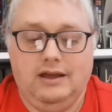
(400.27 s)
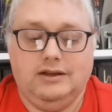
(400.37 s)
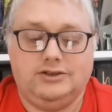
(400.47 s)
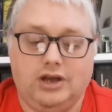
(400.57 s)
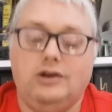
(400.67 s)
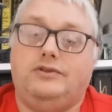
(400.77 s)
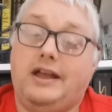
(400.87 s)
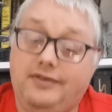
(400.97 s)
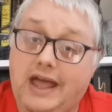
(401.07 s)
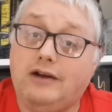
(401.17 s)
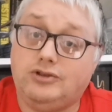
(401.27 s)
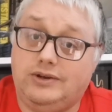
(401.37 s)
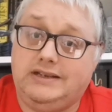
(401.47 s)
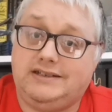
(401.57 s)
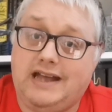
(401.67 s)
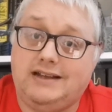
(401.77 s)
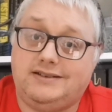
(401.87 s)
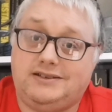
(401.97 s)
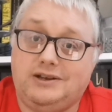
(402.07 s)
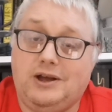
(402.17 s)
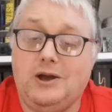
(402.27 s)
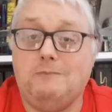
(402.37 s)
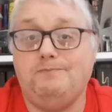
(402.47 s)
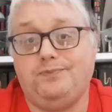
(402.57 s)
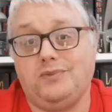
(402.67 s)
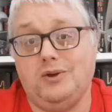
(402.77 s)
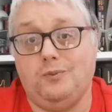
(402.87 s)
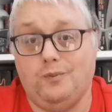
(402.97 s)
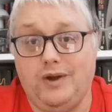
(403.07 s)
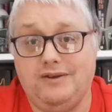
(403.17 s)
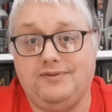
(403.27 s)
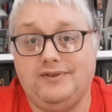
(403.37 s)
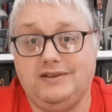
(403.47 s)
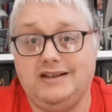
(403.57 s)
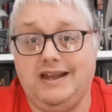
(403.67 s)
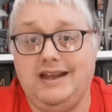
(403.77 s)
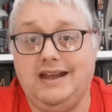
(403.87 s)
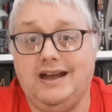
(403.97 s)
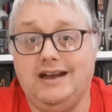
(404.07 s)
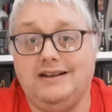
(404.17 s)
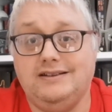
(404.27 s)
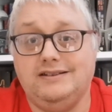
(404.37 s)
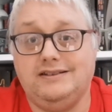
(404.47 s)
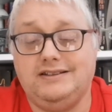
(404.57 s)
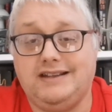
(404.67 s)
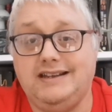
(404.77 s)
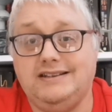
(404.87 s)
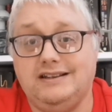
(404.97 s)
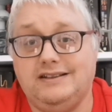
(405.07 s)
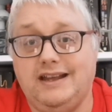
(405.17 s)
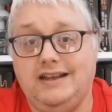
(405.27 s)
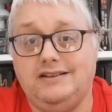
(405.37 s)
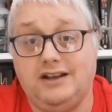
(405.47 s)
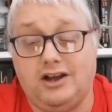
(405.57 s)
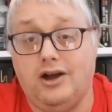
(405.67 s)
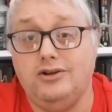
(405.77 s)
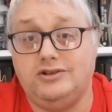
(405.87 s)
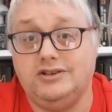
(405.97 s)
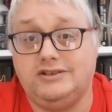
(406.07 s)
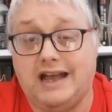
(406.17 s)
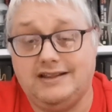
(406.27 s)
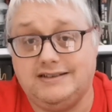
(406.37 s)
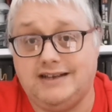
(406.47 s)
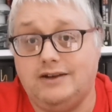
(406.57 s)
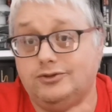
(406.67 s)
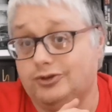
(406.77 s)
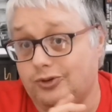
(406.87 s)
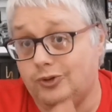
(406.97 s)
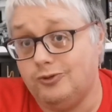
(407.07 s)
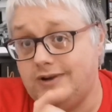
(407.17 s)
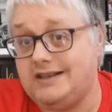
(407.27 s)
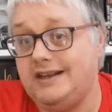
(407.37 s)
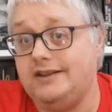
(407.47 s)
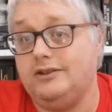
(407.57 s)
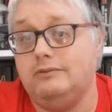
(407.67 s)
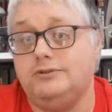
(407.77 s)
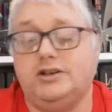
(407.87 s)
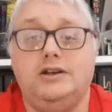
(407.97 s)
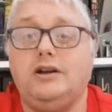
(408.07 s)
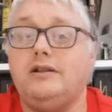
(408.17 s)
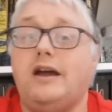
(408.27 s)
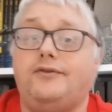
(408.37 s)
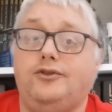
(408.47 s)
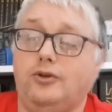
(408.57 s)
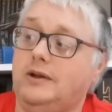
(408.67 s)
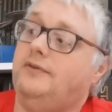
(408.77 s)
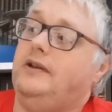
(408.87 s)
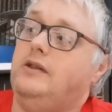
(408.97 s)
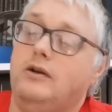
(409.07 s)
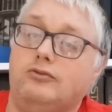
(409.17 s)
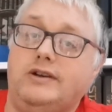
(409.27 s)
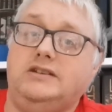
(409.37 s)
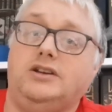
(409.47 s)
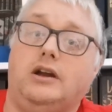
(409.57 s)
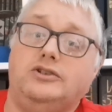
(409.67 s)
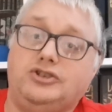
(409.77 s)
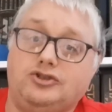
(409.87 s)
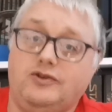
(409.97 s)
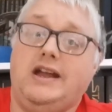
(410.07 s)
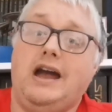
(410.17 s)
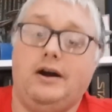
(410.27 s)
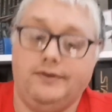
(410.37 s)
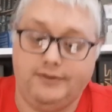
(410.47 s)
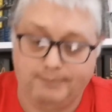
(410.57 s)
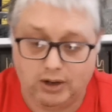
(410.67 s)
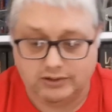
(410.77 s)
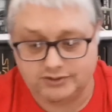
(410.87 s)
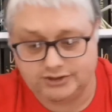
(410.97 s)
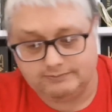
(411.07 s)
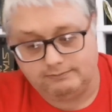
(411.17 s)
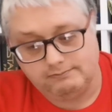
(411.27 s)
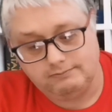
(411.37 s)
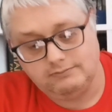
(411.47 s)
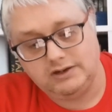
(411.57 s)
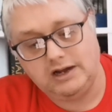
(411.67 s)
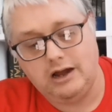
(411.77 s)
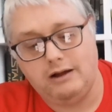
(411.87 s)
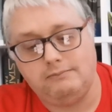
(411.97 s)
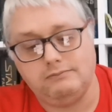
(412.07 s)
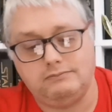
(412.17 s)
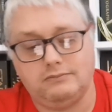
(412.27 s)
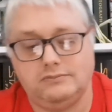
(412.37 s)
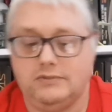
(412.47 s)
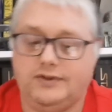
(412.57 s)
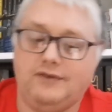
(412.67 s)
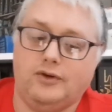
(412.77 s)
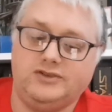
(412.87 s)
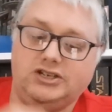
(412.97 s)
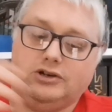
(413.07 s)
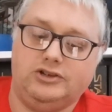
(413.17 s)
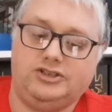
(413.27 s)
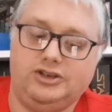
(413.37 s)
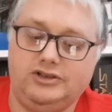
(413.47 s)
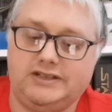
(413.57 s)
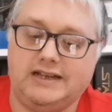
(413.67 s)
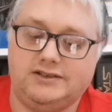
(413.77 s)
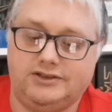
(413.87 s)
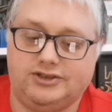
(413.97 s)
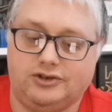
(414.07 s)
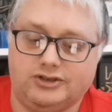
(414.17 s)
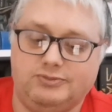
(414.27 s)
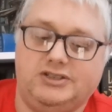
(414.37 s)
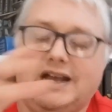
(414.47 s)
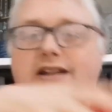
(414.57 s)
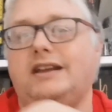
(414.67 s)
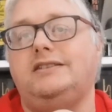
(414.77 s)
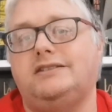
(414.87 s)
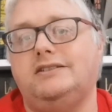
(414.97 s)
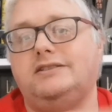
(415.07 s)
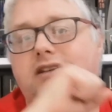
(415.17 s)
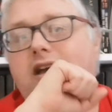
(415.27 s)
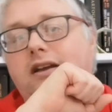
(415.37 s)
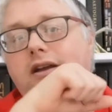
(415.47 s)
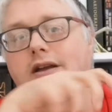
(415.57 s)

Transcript: so they're now doing sets with the decoders and the sounds already in them, so you don't have to do anything. They're all ready to go straight out of the box. They've obviously got the two sets, the Scotsman set and the Eastern set.